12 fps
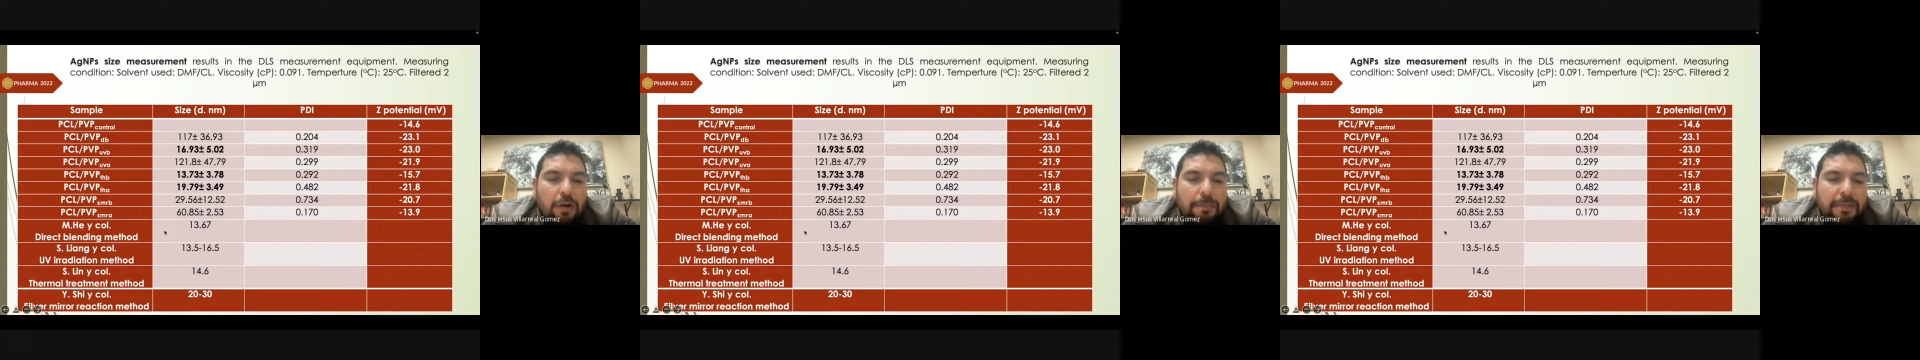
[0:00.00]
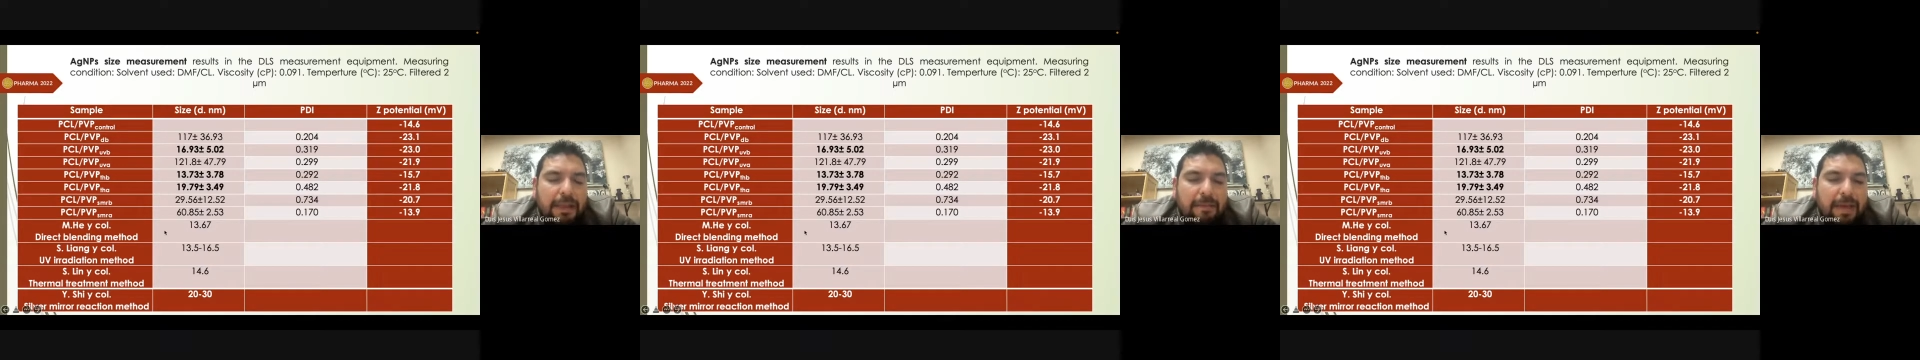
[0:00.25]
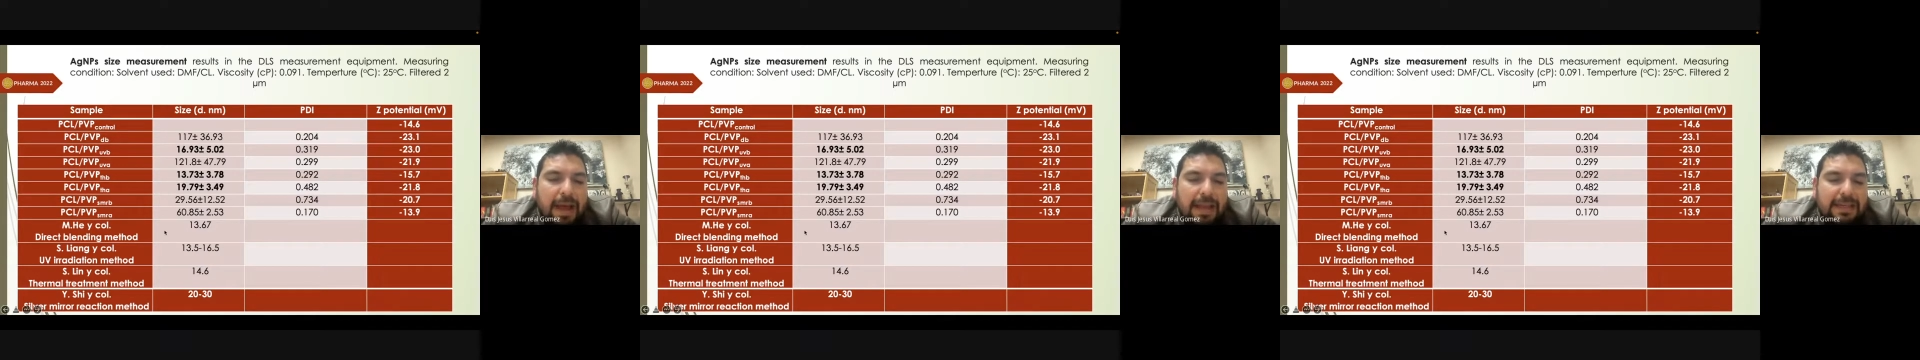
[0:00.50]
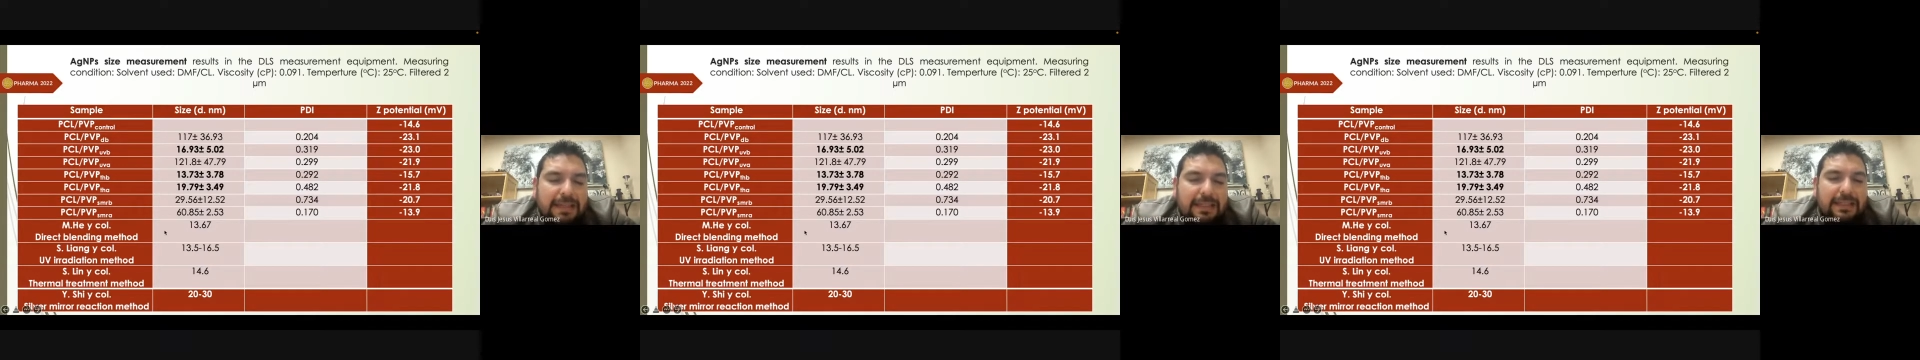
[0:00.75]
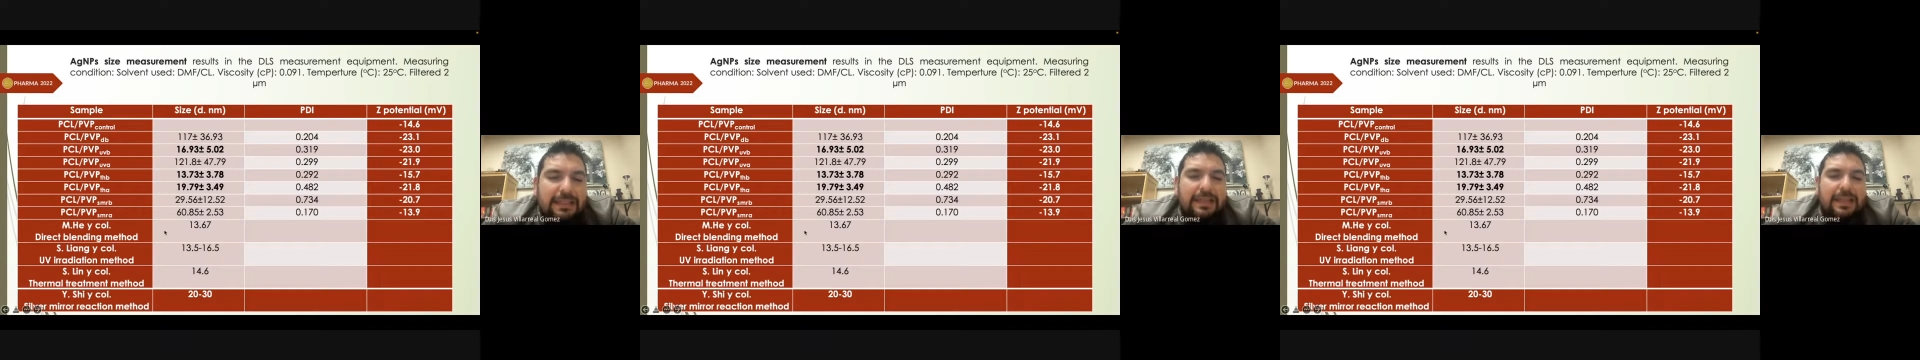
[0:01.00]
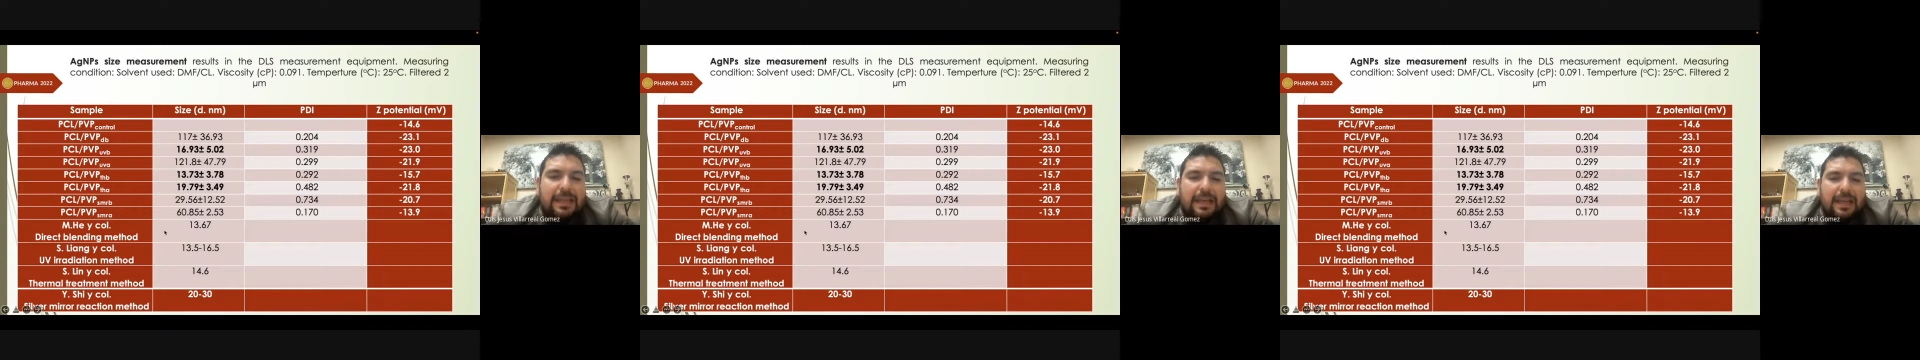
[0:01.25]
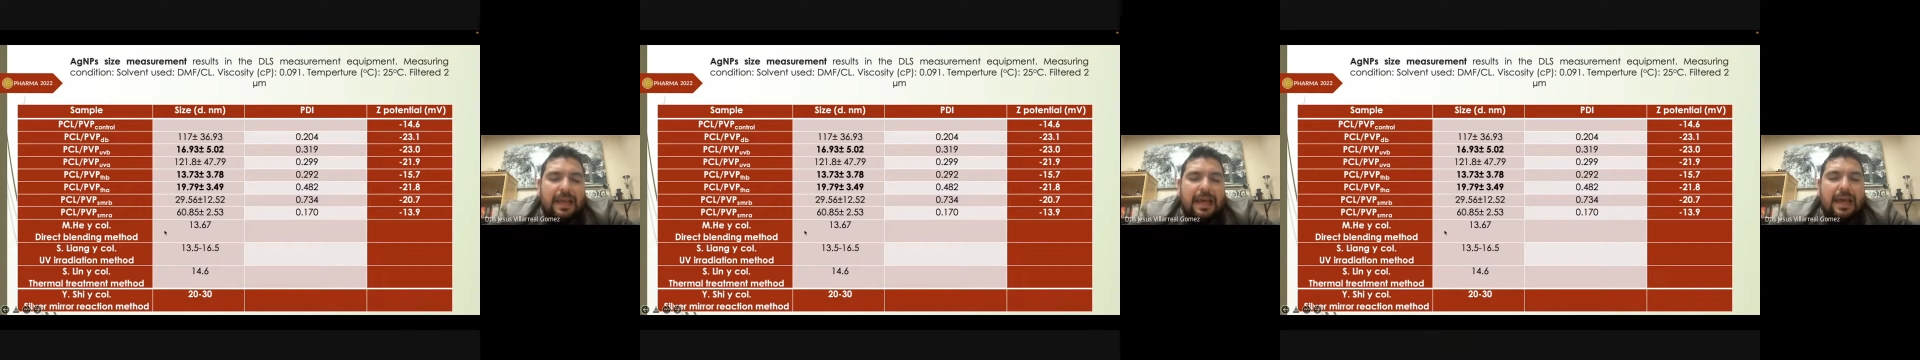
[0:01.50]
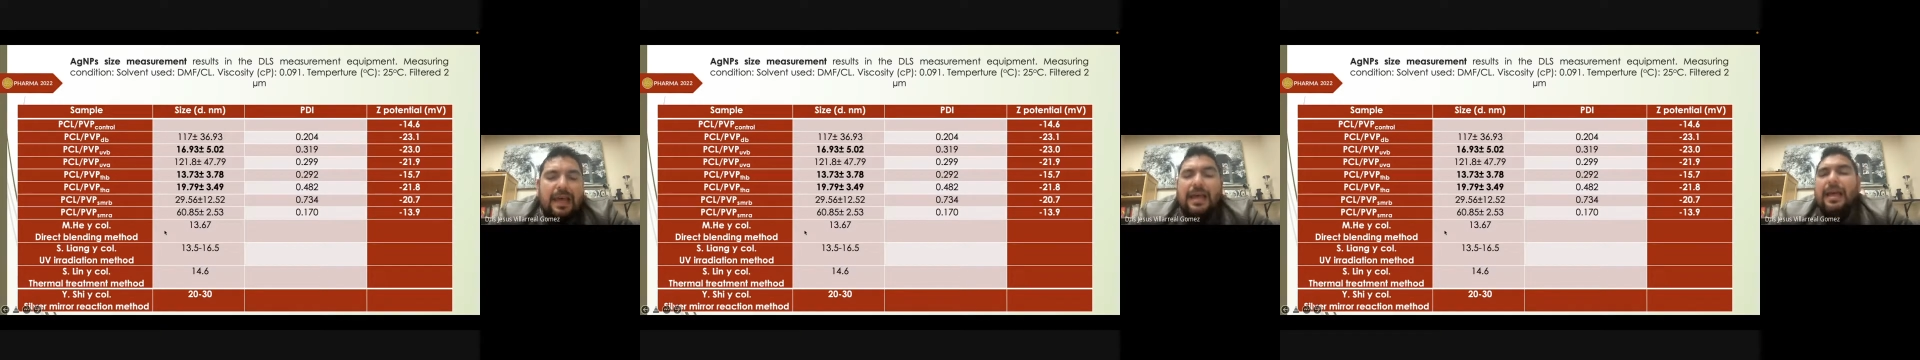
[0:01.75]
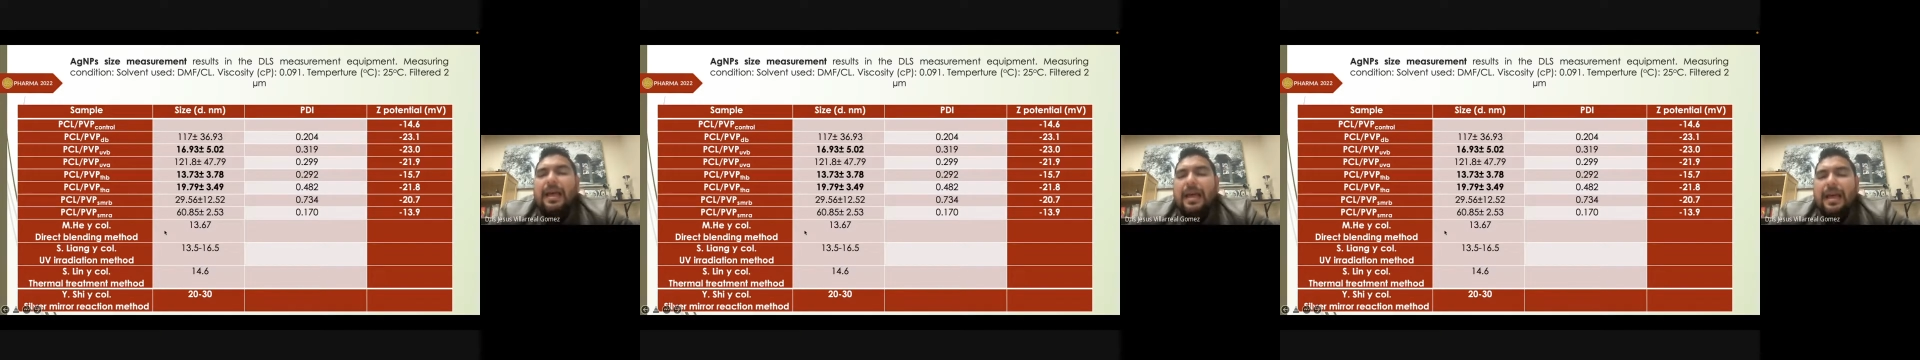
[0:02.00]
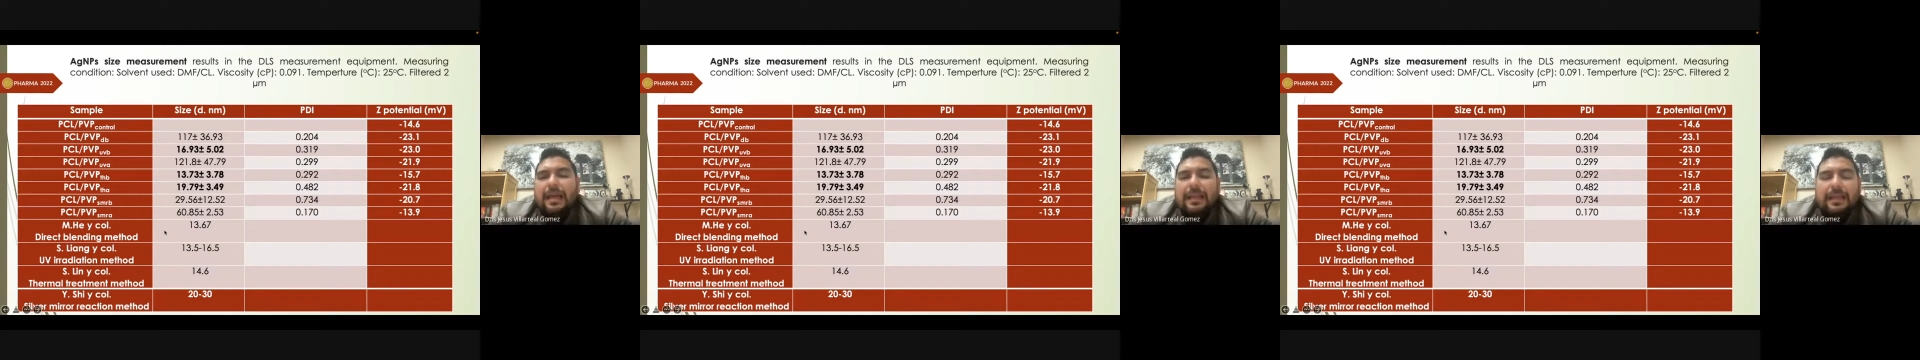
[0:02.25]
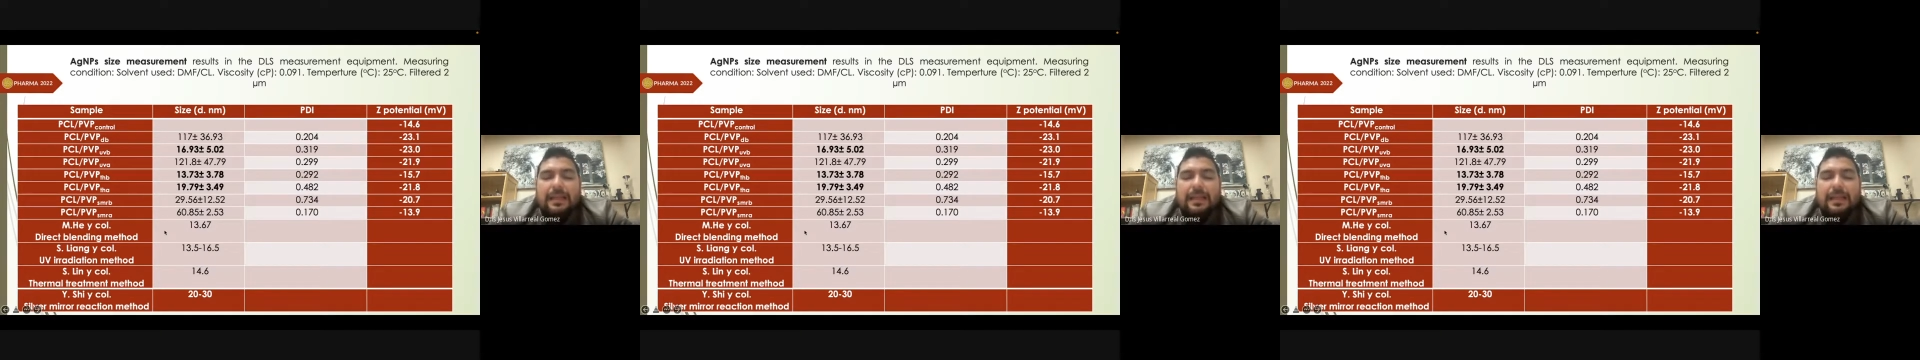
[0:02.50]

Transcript: optimized uh,